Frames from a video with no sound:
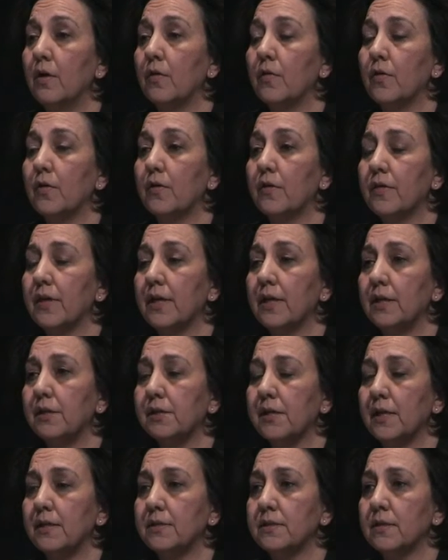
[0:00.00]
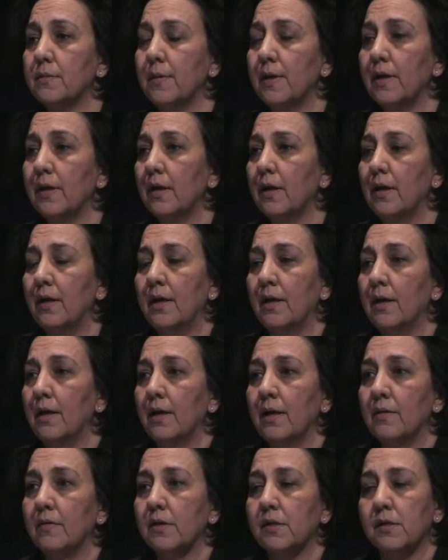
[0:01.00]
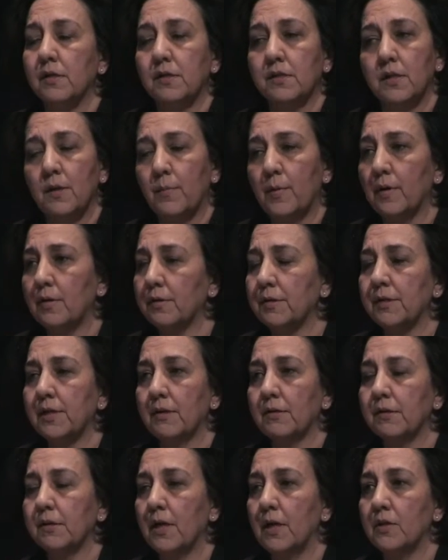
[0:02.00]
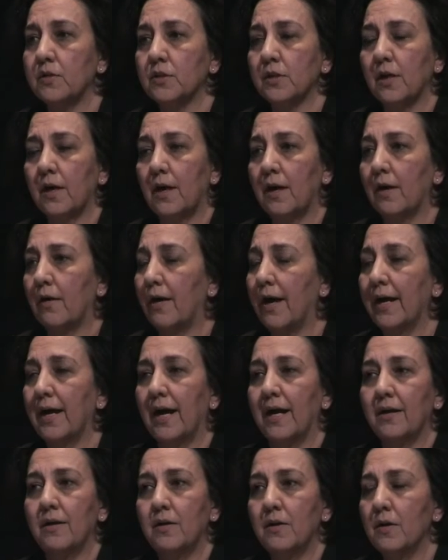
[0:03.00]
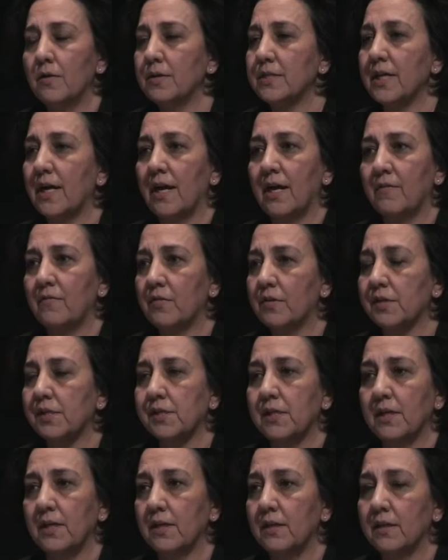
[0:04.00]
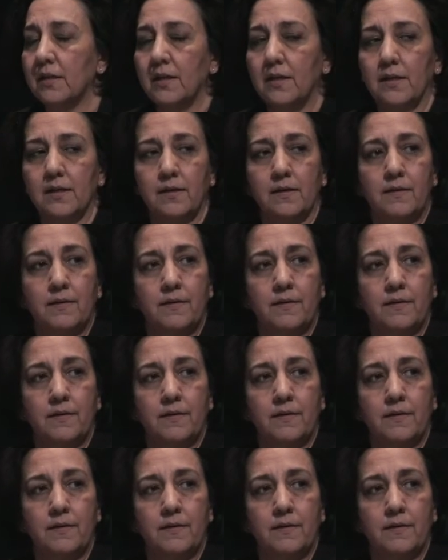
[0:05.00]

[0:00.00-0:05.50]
Third thing he said to me, this is typical Southside Chicago. I got no time for stinking thinking.